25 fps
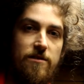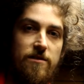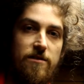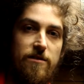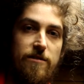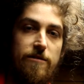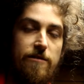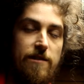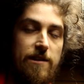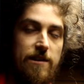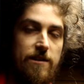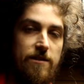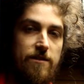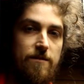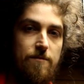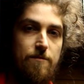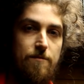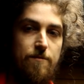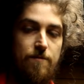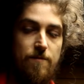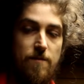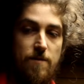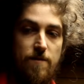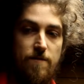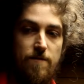the other end of
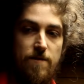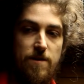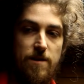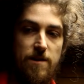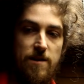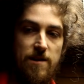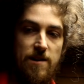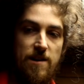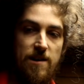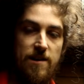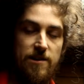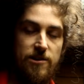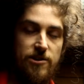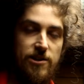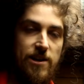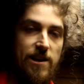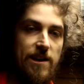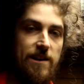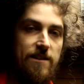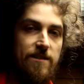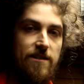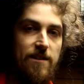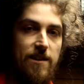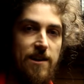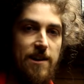the
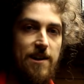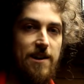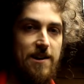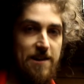shed,